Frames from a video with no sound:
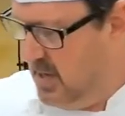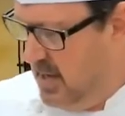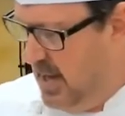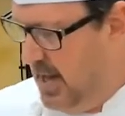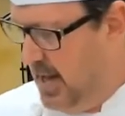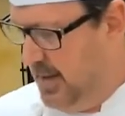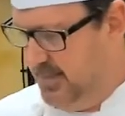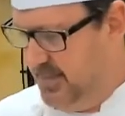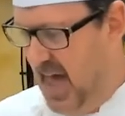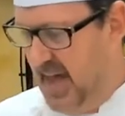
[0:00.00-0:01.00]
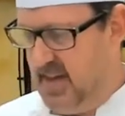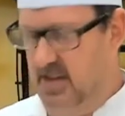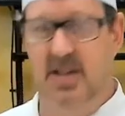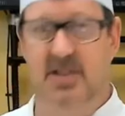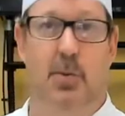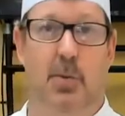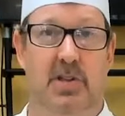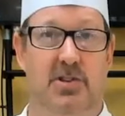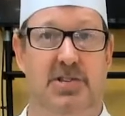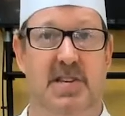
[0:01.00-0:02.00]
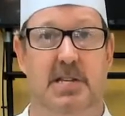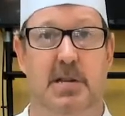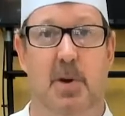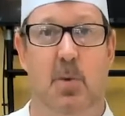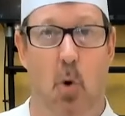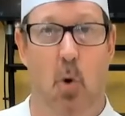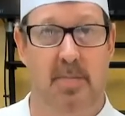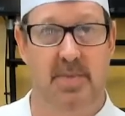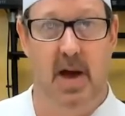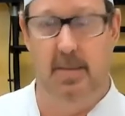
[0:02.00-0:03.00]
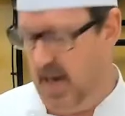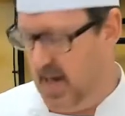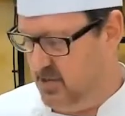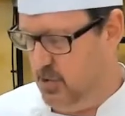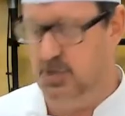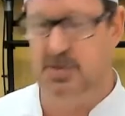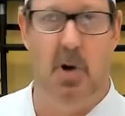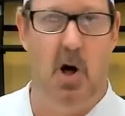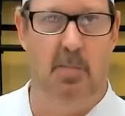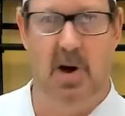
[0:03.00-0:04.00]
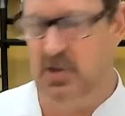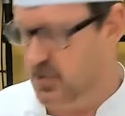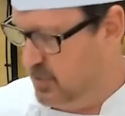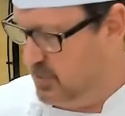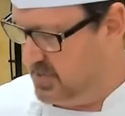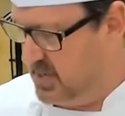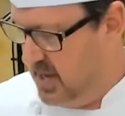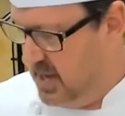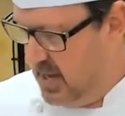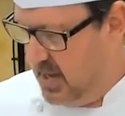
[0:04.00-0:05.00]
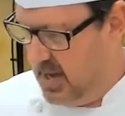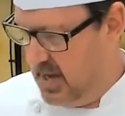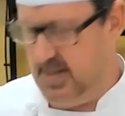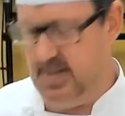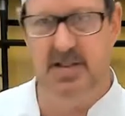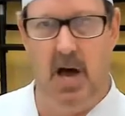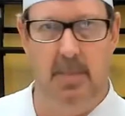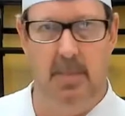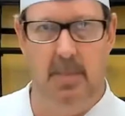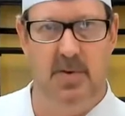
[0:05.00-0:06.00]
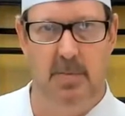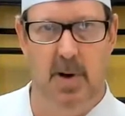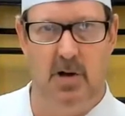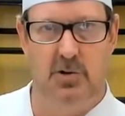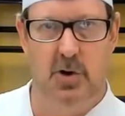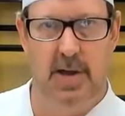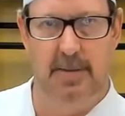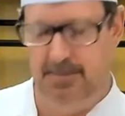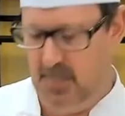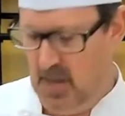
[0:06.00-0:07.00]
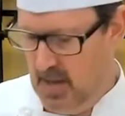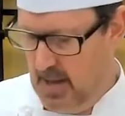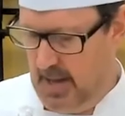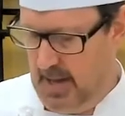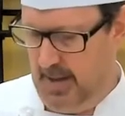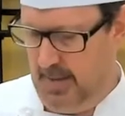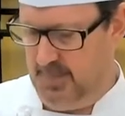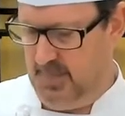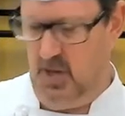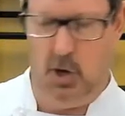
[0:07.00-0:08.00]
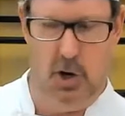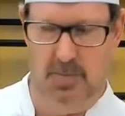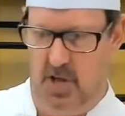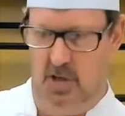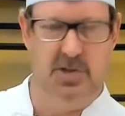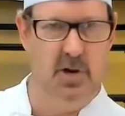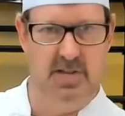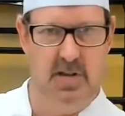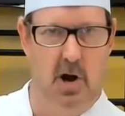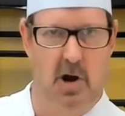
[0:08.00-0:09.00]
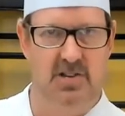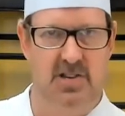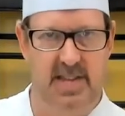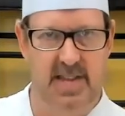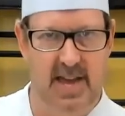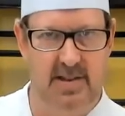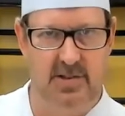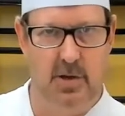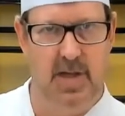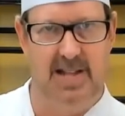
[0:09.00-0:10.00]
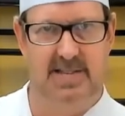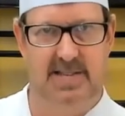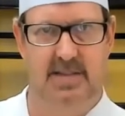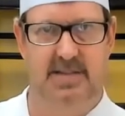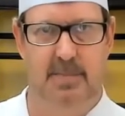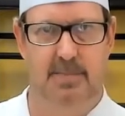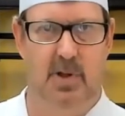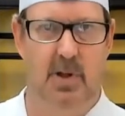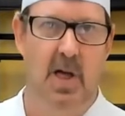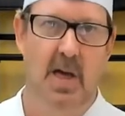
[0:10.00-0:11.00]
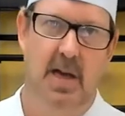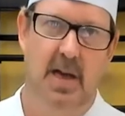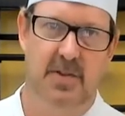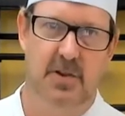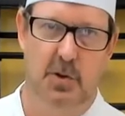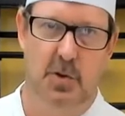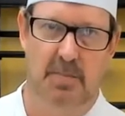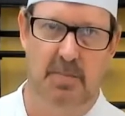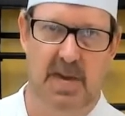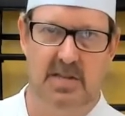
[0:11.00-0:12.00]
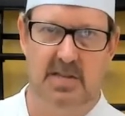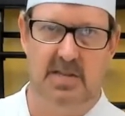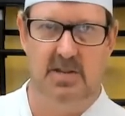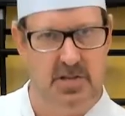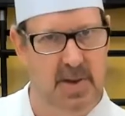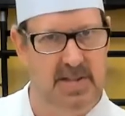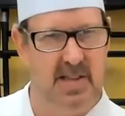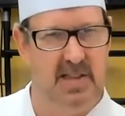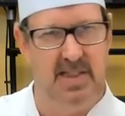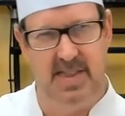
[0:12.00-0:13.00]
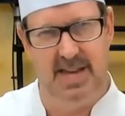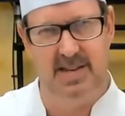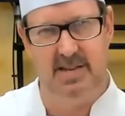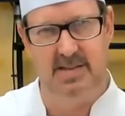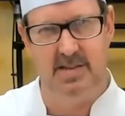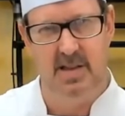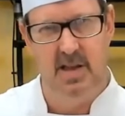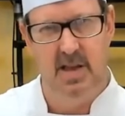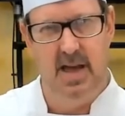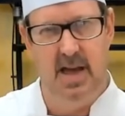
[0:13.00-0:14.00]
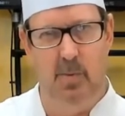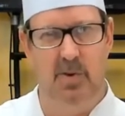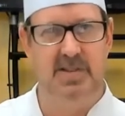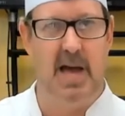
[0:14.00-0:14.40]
It really just needs to be warmed up, as do the small mushrooms and the tops for the bok choy. The herbs also as a garnish at the end. So that's simple. If you're doing meats, it just depends on the thickness and what type